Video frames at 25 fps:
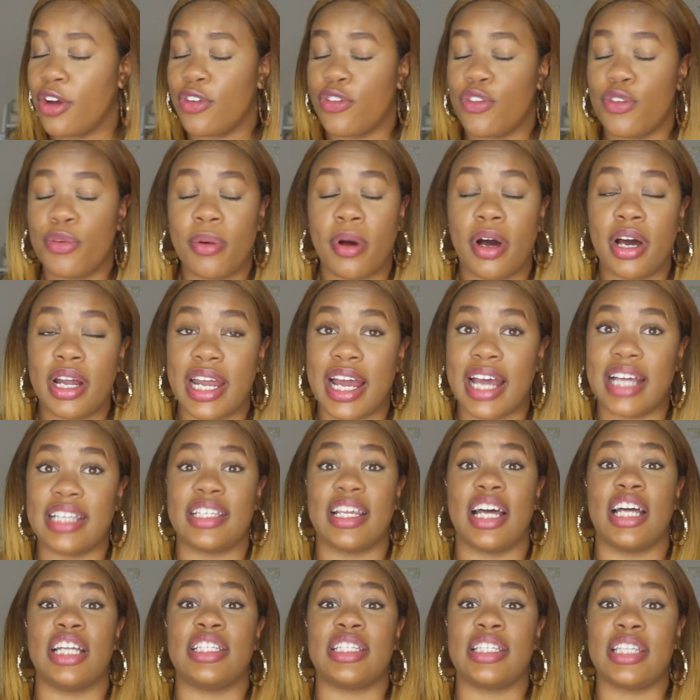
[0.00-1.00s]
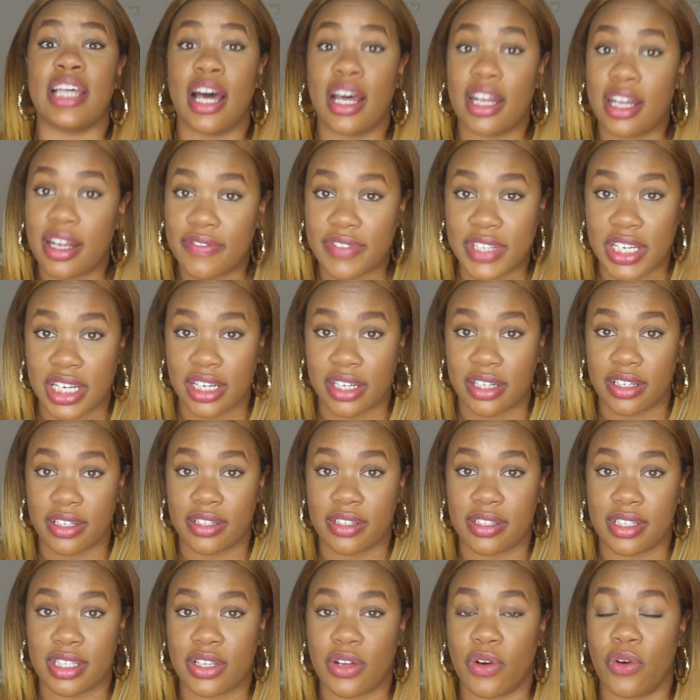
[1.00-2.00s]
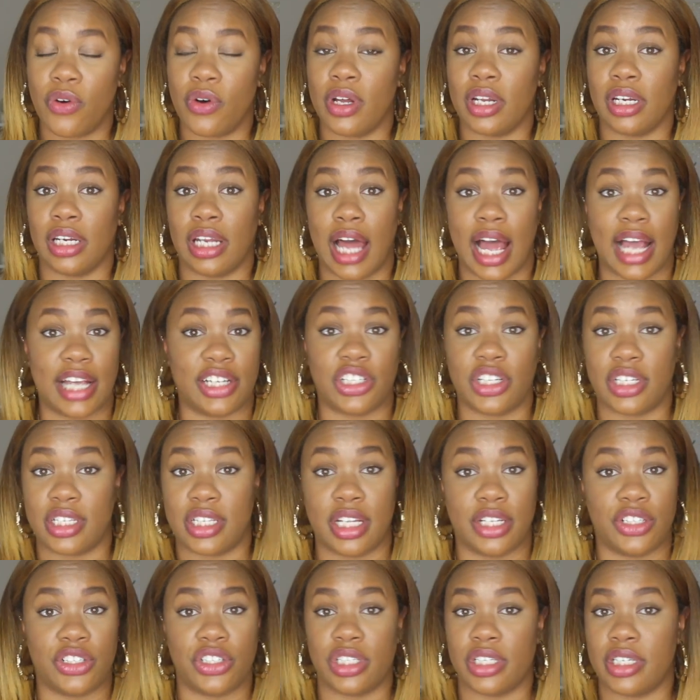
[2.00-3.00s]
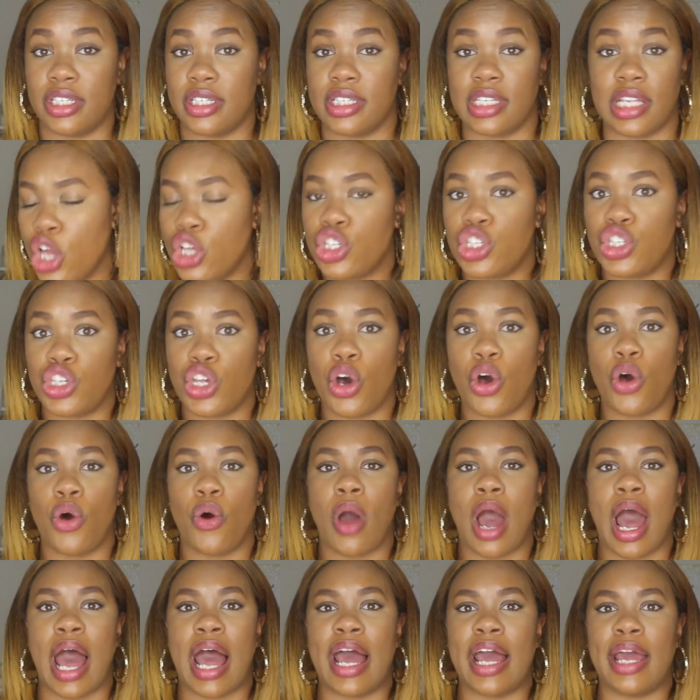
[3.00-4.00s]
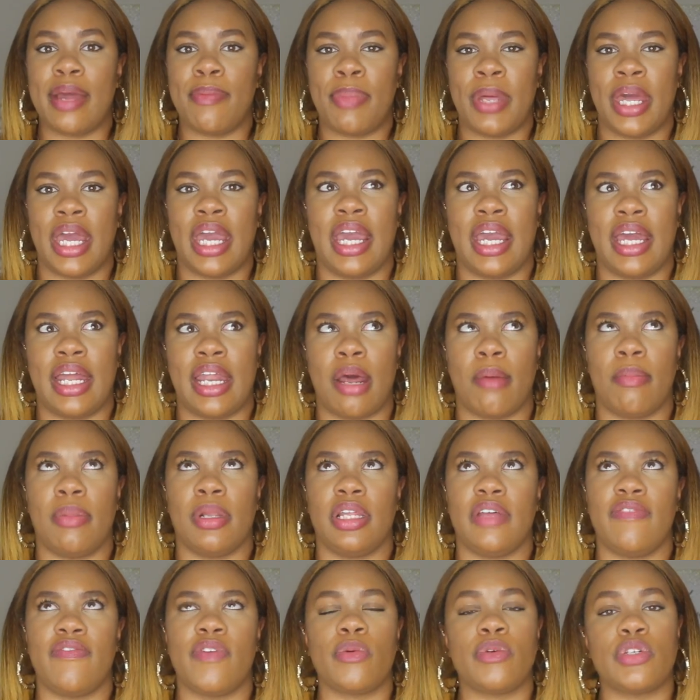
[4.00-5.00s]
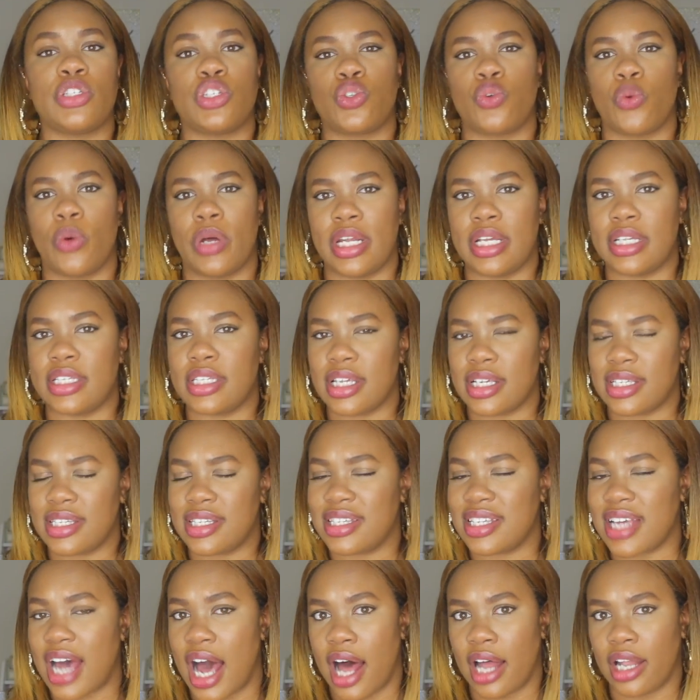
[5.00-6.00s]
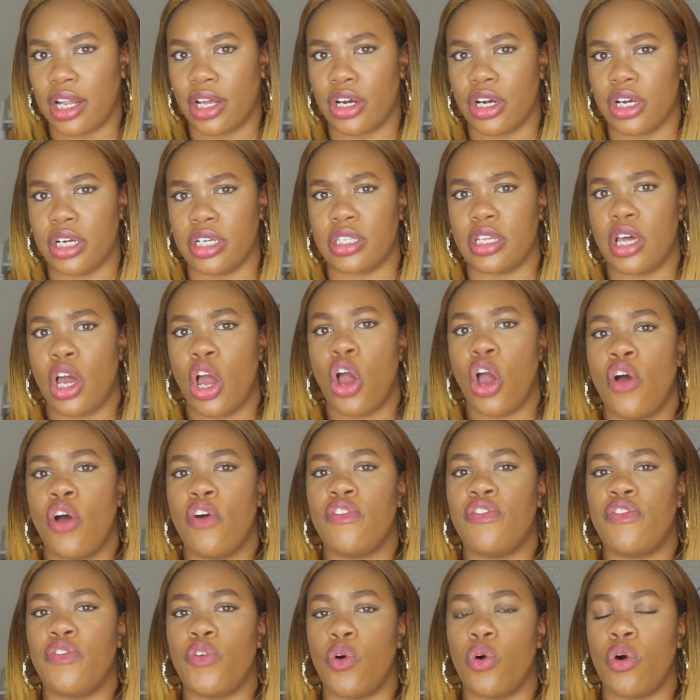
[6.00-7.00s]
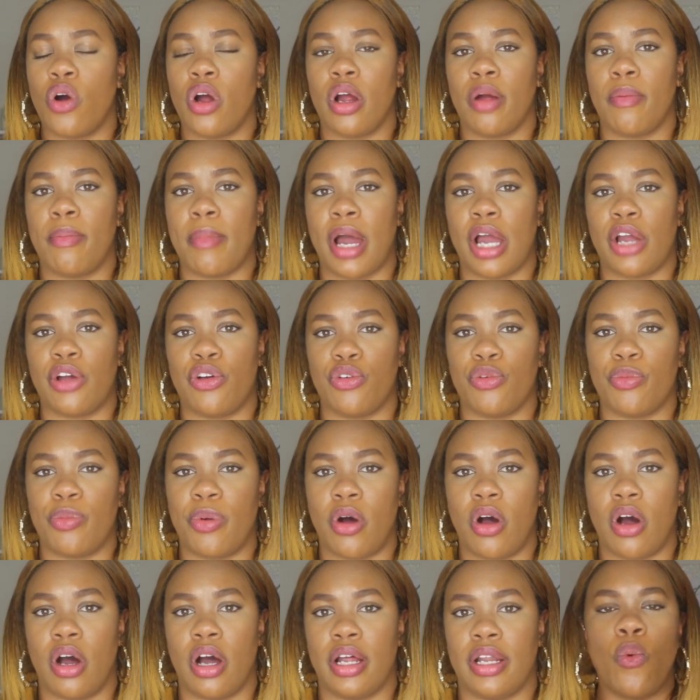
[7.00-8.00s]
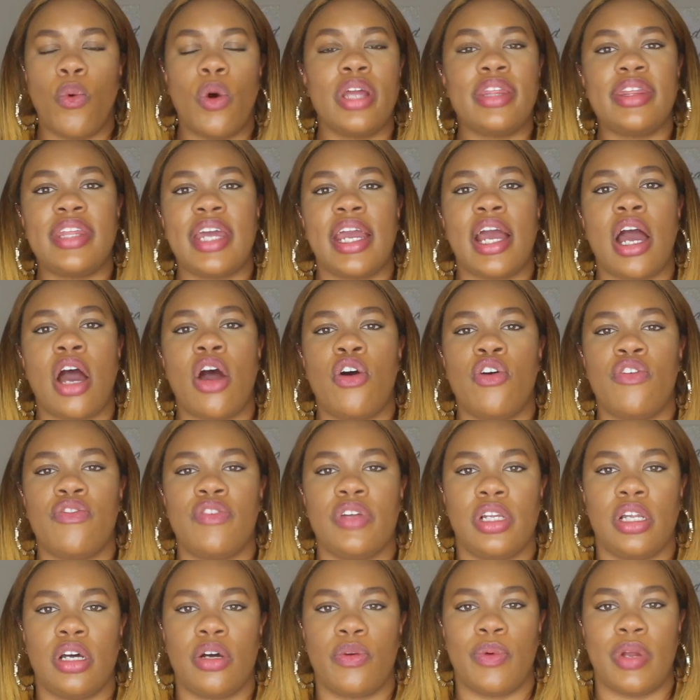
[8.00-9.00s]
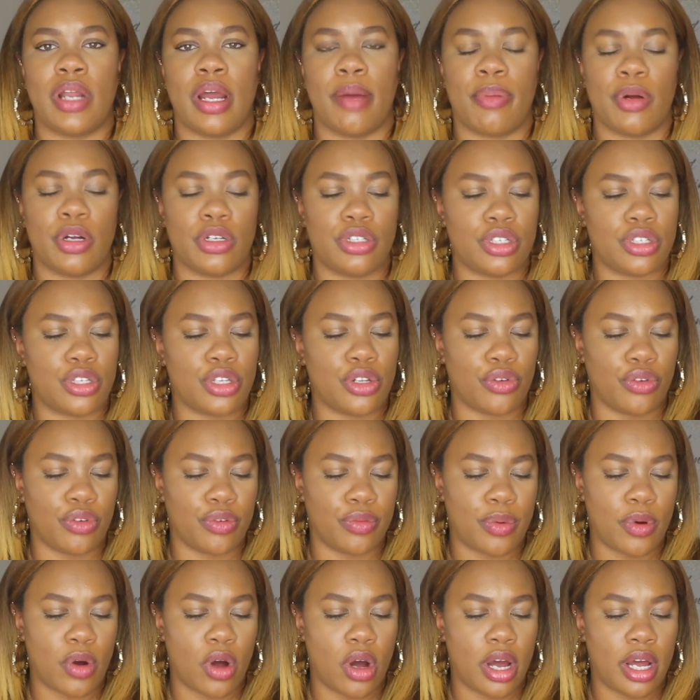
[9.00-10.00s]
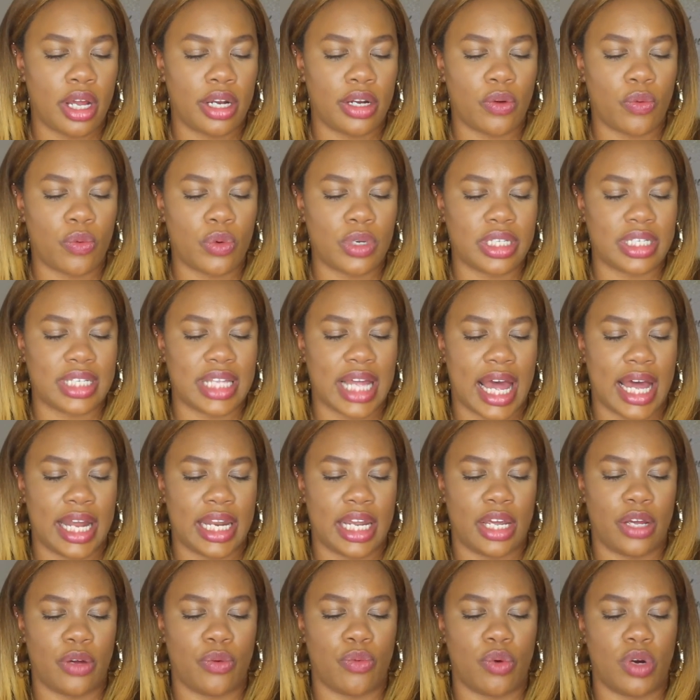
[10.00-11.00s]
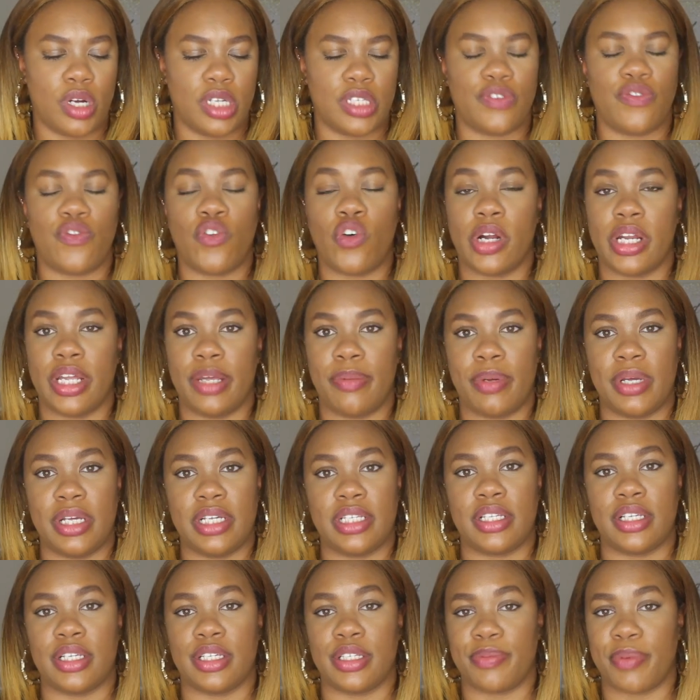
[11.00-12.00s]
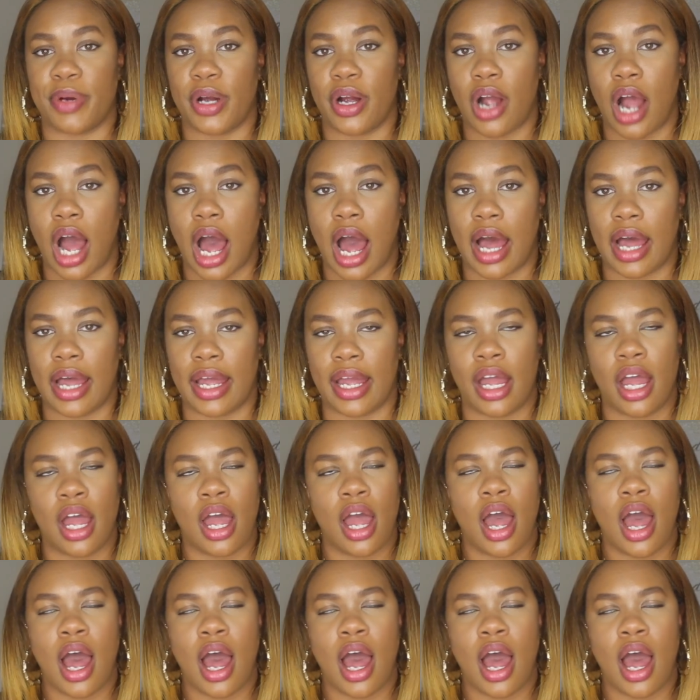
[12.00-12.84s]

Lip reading: Groupon has a ton of deals on lash extensions. So I paid, I believe it was $26 for my Groupon. One thing I overlooked when I purchased the Groupon was that it was 40 pieces per eye.